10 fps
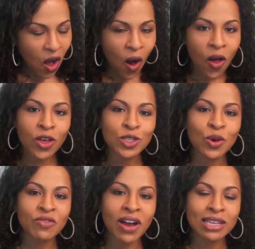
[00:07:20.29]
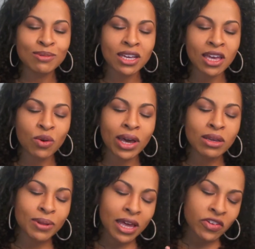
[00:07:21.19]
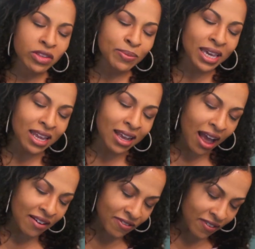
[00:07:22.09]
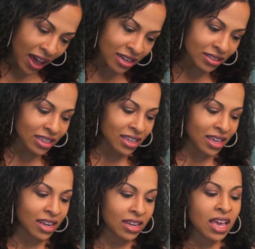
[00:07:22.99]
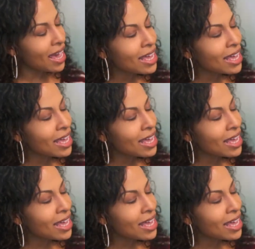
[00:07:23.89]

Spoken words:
All those who advised me to get a wedding planner in the beginning, I finally get it.